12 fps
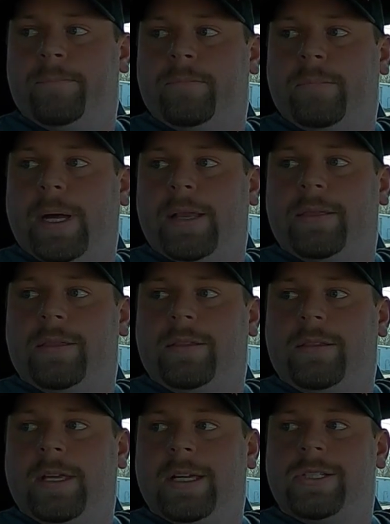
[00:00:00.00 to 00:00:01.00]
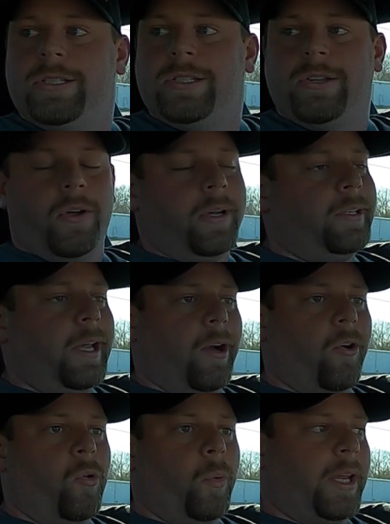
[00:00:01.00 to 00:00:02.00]
but this is on
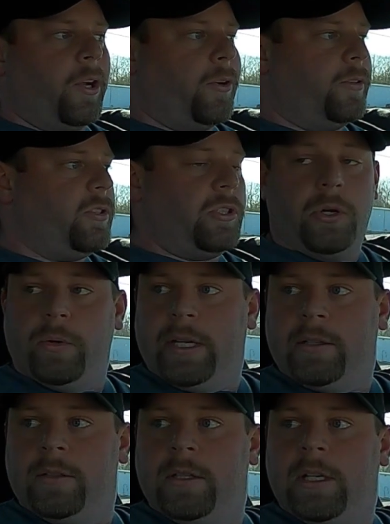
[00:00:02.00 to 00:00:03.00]
Wengerd's Tuning.